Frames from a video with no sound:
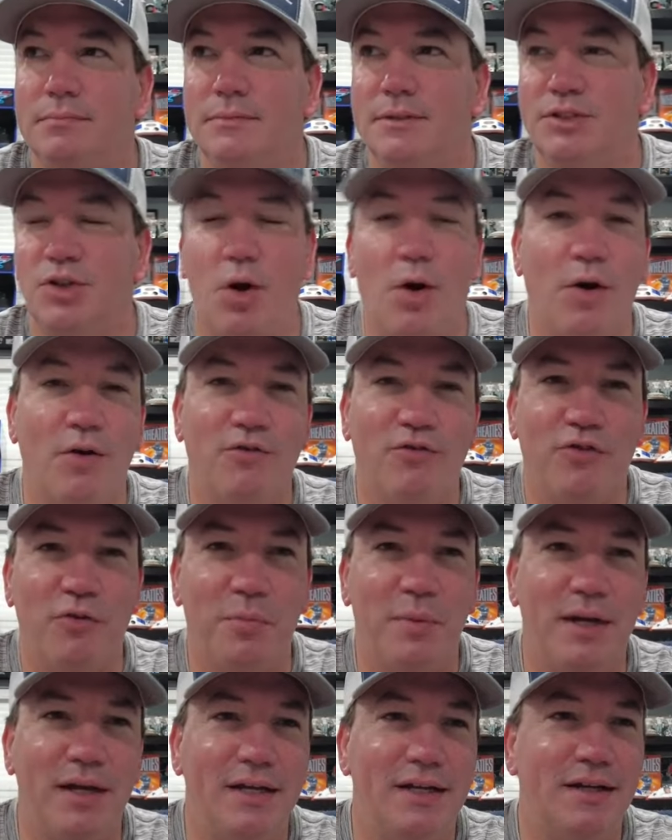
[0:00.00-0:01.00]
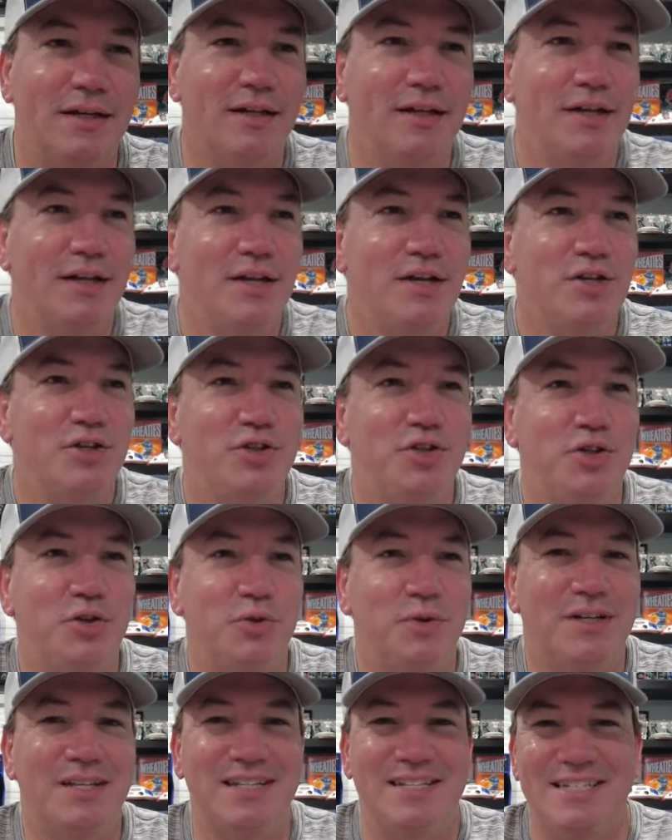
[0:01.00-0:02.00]
It's hard for me to
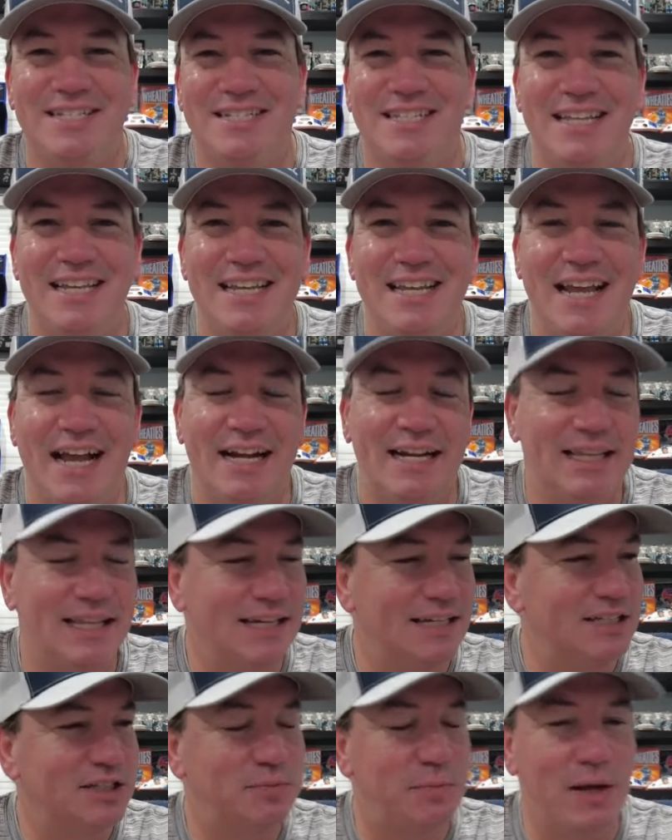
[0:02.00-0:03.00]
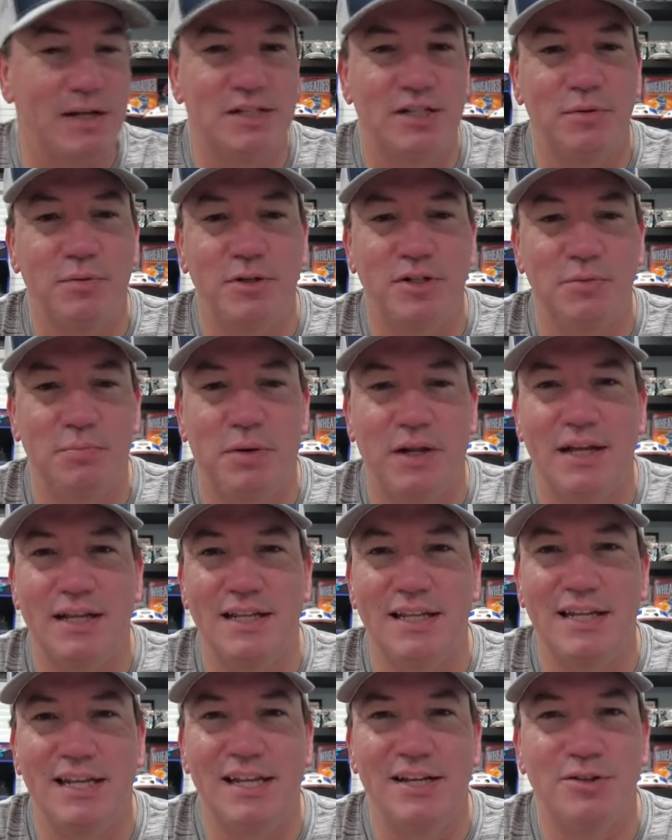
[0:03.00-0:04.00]
to concede anything, especially when you're playing
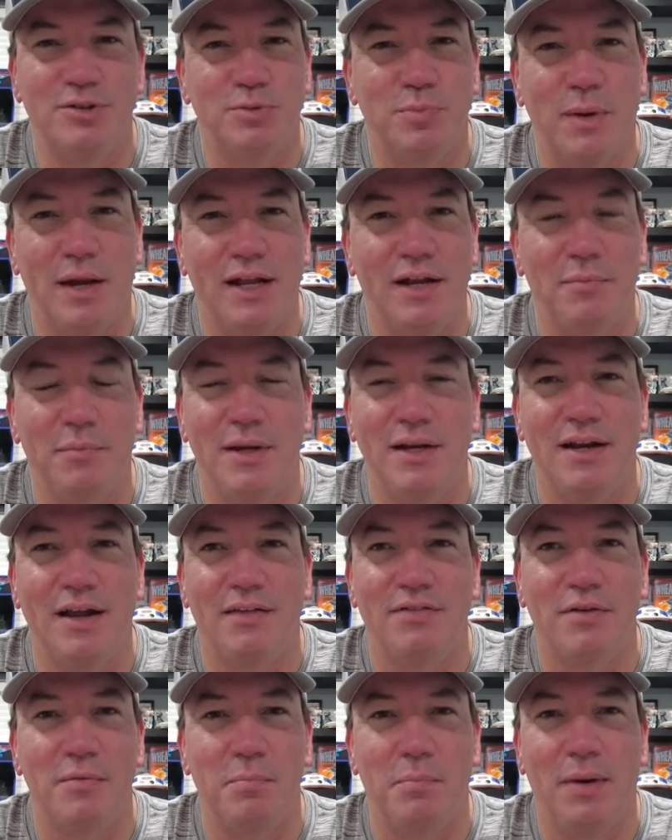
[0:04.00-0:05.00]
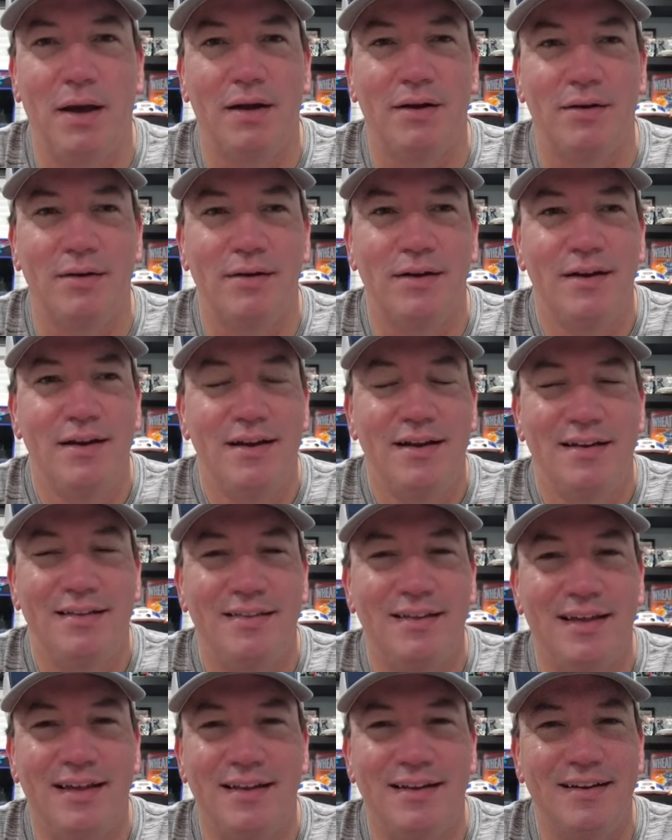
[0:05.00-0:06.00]
the Eagles, man. It'd be nothing better
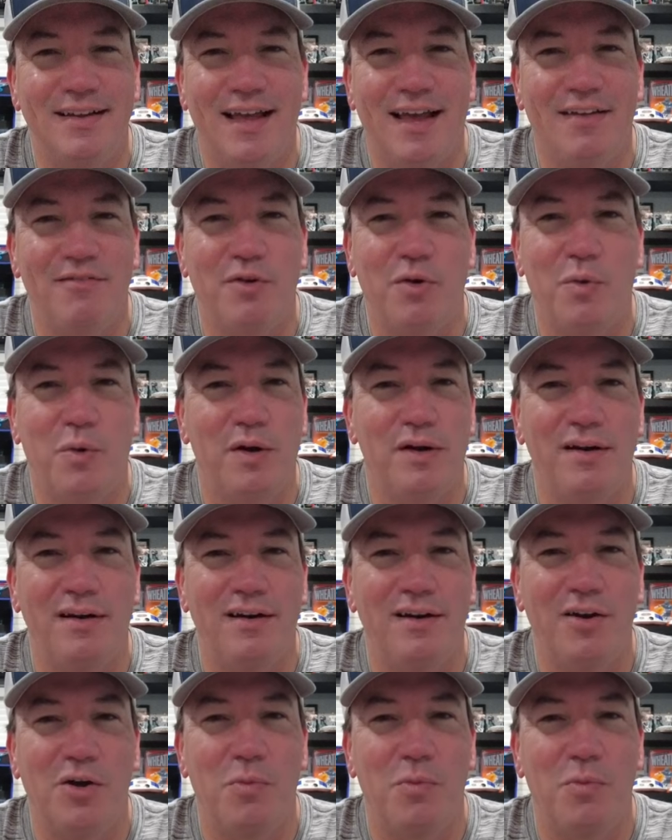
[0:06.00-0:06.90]
than everyone.